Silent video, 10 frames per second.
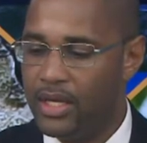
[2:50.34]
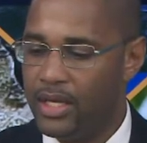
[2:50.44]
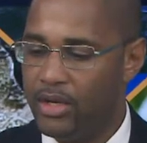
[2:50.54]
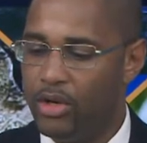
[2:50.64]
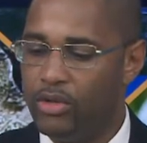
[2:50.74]

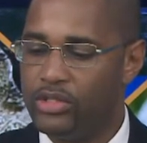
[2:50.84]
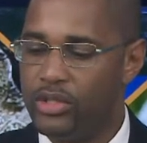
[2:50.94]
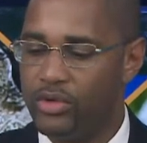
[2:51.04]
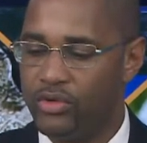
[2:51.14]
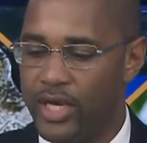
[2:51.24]
It
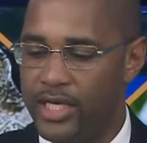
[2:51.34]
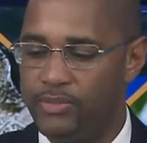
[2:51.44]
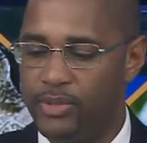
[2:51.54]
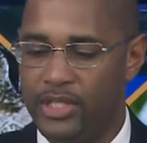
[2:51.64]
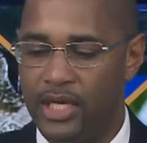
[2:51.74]
also creates
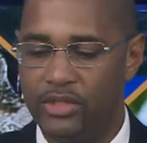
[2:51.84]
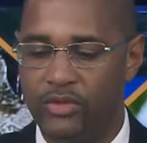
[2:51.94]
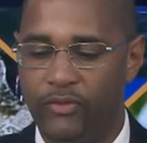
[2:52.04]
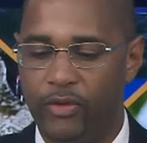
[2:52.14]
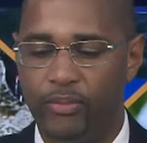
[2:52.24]
potential
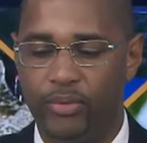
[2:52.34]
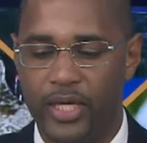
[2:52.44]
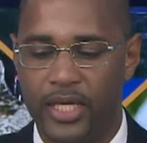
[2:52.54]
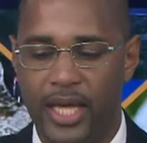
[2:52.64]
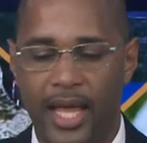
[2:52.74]
for
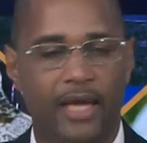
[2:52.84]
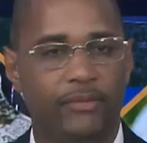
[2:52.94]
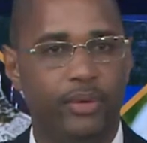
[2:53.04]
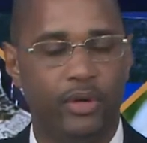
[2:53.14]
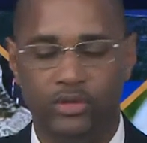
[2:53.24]
pre-
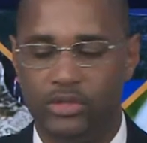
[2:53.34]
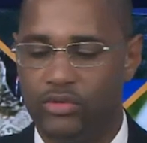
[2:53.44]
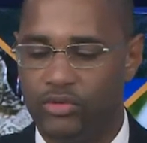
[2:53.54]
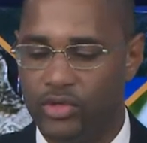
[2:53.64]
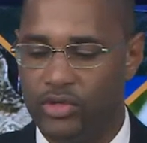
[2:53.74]
and
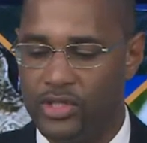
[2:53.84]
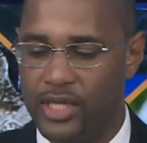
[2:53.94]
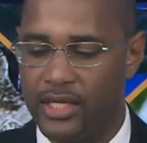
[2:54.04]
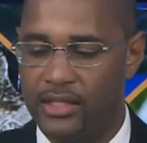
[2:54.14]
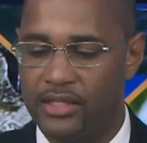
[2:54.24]
post-cruise
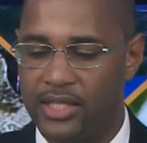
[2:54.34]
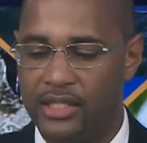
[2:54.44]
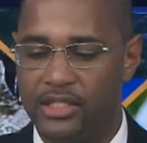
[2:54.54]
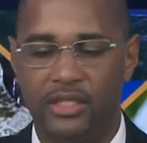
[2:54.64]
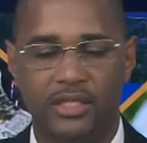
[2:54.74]

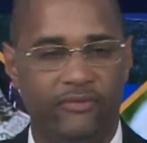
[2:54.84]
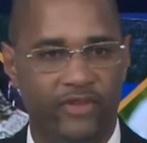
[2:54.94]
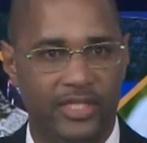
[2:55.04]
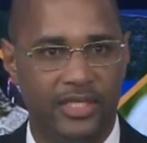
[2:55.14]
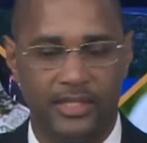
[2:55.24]
extensions
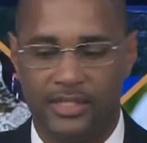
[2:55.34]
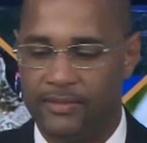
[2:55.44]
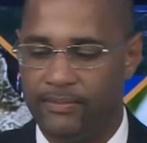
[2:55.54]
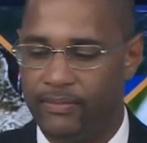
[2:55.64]
visits.